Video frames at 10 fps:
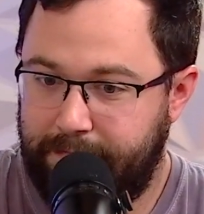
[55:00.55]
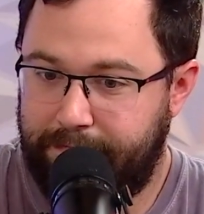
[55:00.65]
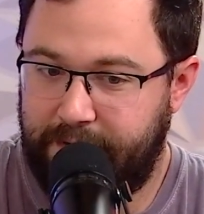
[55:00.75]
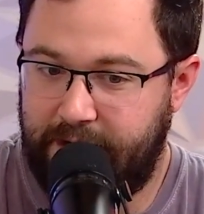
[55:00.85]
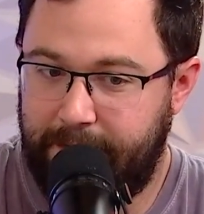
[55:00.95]

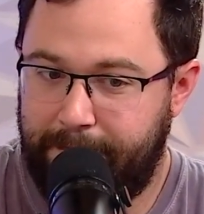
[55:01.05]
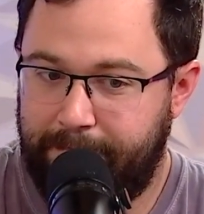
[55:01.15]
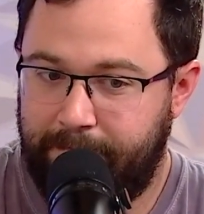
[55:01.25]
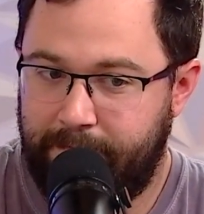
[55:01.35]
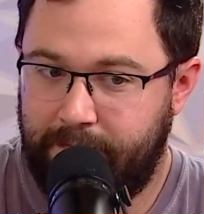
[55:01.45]
But
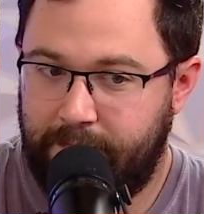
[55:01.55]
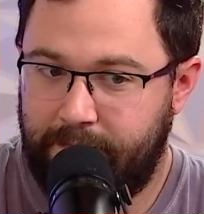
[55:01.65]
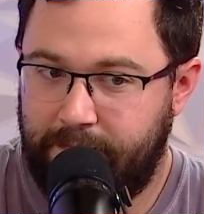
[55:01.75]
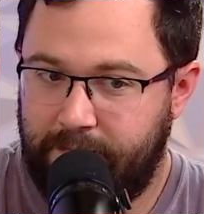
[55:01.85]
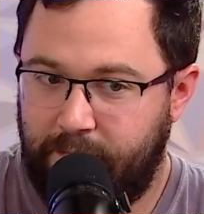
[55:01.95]

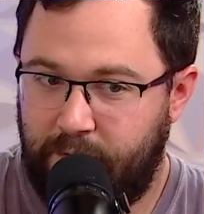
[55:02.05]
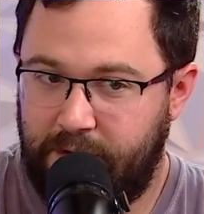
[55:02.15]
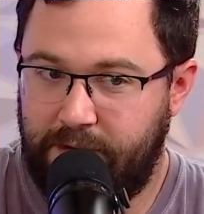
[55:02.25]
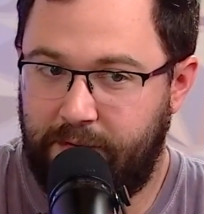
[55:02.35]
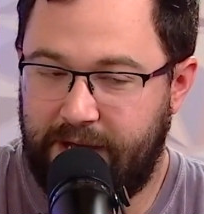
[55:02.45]
when
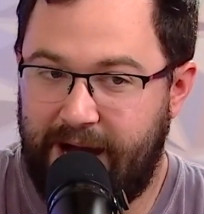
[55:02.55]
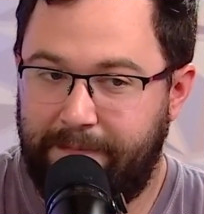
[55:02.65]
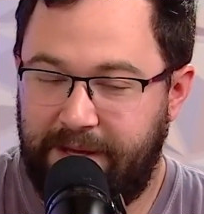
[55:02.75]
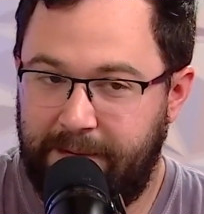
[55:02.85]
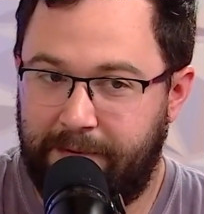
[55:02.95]
you got
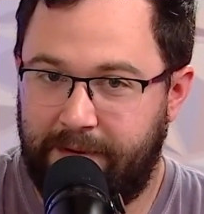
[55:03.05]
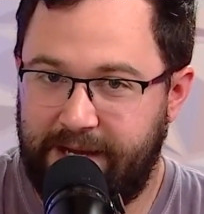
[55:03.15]
people like